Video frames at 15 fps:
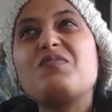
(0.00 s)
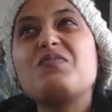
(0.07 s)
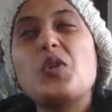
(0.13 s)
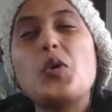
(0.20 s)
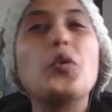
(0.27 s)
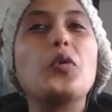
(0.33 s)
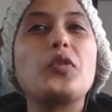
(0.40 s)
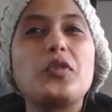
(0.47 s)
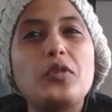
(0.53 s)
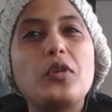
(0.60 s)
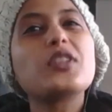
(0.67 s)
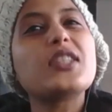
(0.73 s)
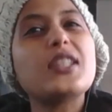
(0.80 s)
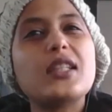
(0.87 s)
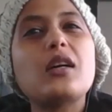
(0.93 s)

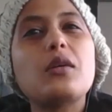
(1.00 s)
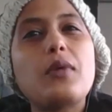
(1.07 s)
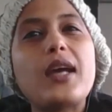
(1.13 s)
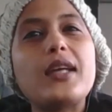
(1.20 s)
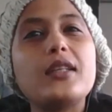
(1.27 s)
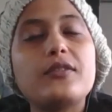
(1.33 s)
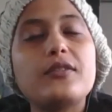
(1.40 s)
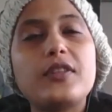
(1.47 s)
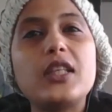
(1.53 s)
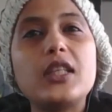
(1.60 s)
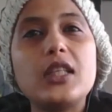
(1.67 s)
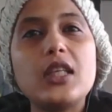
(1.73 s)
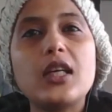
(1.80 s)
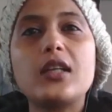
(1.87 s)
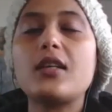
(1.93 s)
orthodox in their way of
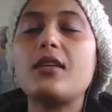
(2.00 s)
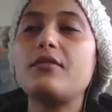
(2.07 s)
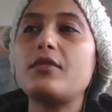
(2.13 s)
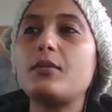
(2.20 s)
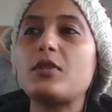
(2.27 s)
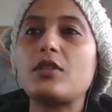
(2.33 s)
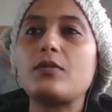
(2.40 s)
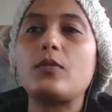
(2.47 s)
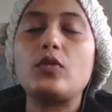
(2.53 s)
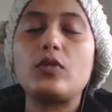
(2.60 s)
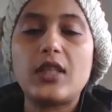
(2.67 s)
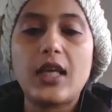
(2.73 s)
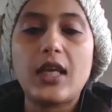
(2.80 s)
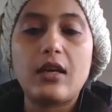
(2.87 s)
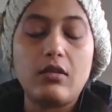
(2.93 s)
thinking. I come from a small
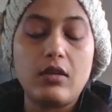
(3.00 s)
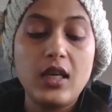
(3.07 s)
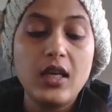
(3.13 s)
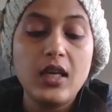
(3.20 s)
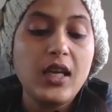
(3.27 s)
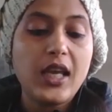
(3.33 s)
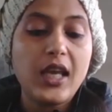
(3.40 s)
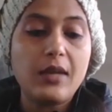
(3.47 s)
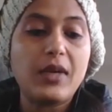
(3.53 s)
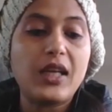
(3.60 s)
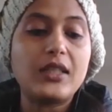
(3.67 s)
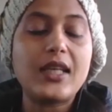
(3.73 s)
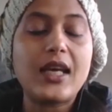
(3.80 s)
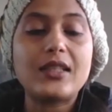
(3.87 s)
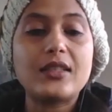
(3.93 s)
town, and my
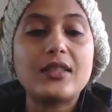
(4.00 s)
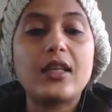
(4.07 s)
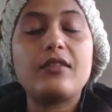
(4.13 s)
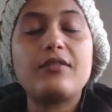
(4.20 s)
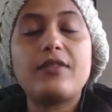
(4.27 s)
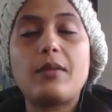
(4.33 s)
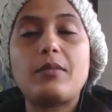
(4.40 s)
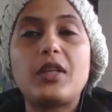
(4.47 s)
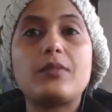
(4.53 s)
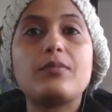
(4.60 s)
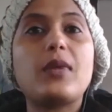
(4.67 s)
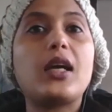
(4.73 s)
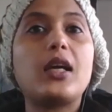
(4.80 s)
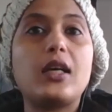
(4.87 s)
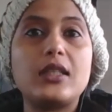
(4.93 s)
dad's side of family, like
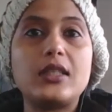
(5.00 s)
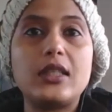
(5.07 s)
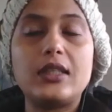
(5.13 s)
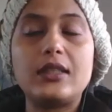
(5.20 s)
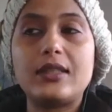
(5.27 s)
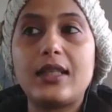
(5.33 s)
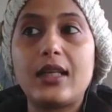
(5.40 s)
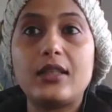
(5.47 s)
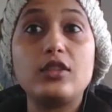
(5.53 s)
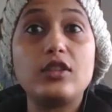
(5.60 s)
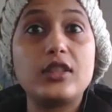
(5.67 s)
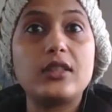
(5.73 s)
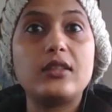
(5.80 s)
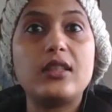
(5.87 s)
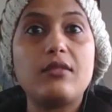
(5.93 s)
my aunties that I used
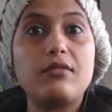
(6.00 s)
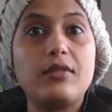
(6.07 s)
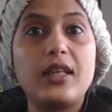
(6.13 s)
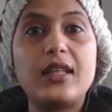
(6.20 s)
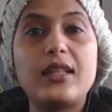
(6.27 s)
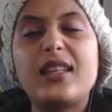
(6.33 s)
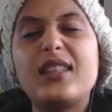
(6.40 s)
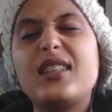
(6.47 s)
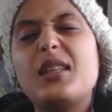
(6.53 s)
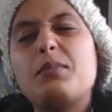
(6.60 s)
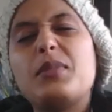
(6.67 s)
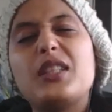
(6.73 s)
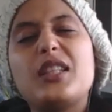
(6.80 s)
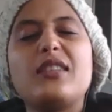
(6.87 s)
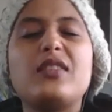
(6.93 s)
to live with, like they
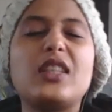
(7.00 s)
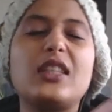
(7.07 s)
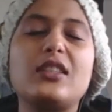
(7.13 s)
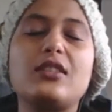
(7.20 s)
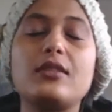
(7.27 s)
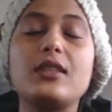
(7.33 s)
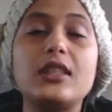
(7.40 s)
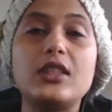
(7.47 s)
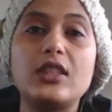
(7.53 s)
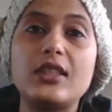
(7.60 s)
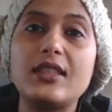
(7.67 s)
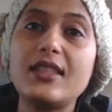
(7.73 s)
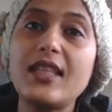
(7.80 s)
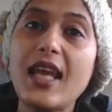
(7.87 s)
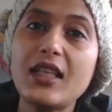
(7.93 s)
believe in this religious
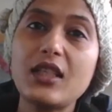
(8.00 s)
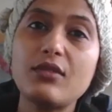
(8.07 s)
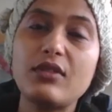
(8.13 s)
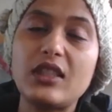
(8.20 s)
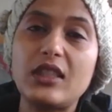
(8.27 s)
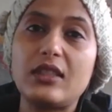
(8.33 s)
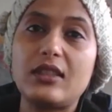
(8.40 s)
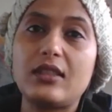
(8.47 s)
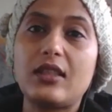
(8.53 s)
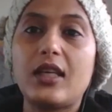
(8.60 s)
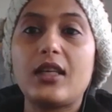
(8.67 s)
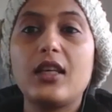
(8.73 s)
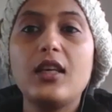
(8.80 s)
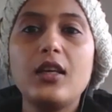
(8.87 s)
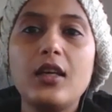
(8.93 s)
sect, which is like
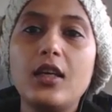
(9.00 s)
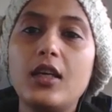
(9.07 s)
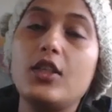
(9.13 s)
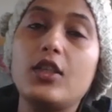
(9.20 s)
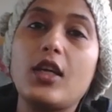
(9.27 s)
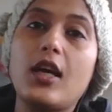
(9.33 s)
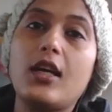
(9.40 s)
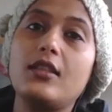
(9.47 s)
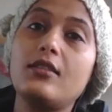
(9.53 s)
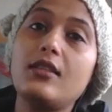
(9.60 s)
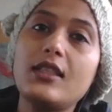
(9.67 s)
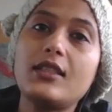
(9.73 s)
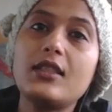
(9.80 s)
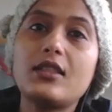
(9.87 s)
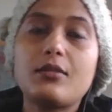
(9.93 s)
you can't
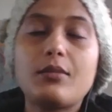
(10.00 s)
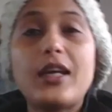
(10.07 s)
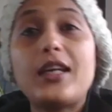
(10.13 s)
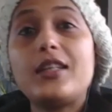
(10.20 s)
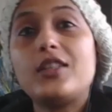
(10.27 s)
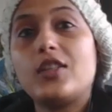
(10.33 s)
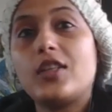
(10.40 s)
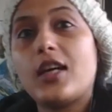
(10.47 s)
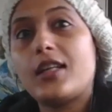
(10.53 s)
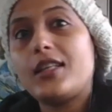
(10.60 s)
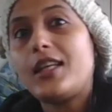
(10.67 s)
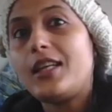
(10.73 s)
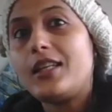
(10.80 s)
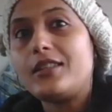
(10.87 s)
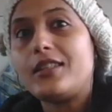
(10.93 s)
dress this way, you can't
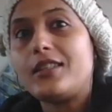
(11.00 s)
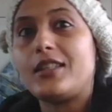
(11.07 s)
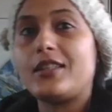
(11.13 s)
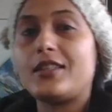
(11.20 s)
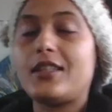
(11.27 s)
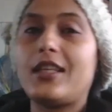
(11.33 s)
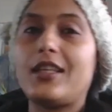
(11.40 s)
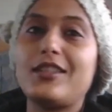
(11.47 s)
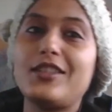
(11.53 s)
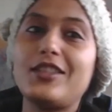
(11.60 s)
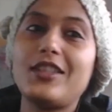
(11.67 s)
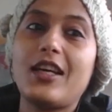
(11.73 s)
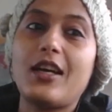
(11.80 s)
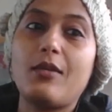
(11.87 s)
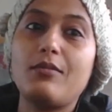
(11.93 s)
eat this, and
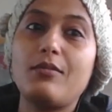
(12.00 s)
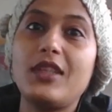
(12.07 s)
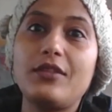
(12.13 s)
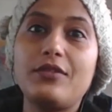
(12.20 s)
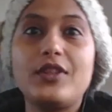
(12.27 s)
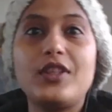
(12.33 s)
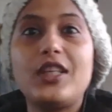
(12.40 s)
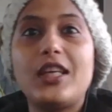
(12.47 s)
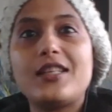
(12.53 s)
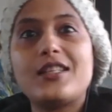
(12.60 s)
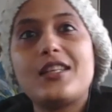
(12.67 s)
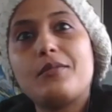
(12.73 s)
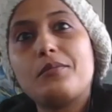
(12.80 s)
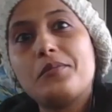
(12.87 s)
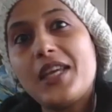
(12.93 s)
if you're
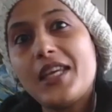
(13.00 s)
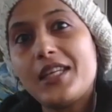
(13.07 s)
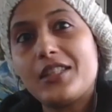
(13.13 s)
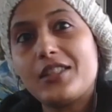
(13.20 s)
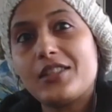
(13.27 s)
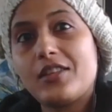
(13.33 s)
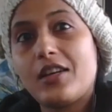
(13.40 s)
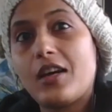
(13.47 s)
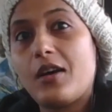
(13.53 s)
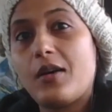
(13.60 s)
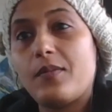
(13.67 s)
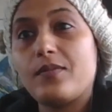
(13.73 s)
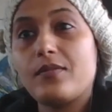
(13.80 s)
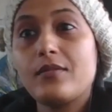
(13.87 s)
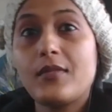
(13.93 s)
eating meat,
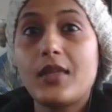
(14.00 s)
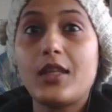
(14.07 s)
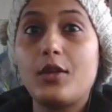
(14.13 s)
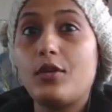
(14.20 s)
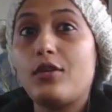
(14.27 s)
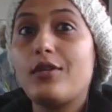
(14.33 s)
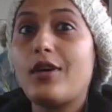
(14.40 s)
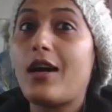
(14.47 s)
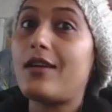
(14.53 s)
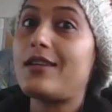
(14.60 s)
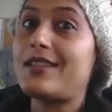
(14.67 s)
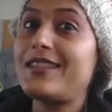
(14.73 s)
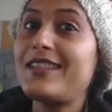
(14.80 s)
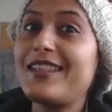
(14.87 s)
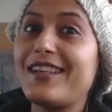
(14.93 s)
you are a
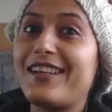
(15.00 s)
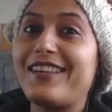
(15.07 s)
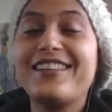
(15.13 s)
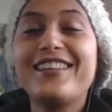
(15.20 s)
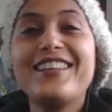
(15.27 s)
sinner.